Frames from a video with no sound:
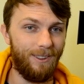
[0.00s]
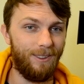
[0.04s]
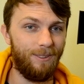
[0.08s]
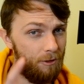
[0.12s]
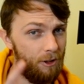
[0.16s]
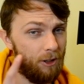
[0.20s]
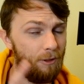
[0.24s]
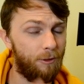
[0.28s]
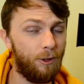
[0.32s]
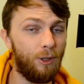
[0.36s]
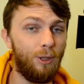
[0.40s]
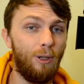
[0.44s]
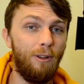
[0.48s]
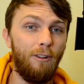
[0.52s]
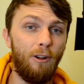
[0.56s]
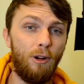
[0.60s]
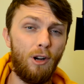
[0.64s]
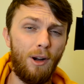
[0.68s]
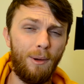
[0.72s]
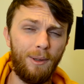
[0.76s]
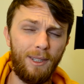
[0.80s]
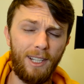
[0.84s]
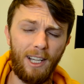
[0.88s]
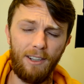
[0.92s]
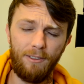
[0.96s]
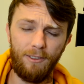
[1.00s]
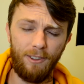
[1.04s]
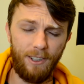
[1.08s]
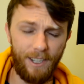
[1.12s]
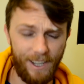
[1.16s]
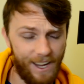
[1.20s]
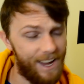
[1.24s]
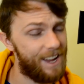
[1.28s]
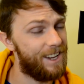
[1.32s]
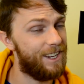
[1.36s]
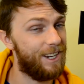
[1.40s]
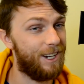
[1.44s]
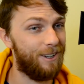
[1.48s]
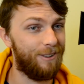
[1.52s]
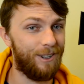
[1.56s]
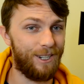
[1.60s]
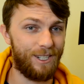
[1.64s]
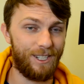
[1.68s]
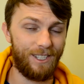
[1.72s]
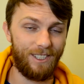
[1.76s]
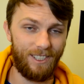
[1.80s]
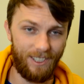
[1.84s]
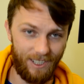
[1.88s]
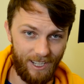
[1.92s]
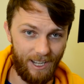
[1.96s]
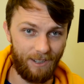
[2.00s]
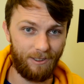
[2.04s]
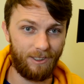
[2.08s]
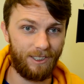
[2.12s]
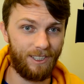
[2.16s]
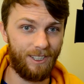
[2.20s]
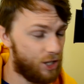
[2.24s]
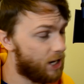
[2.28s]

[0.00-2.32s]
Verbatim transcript: Feel free to leave a comment if you have any questions left.